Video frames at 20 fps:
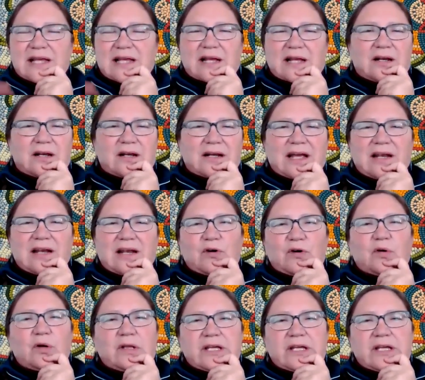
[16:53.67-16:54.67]
that kind of
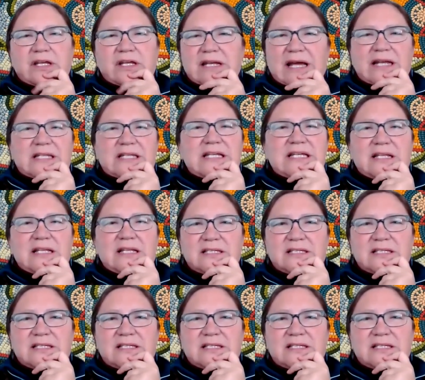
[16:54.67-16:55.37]
early 19th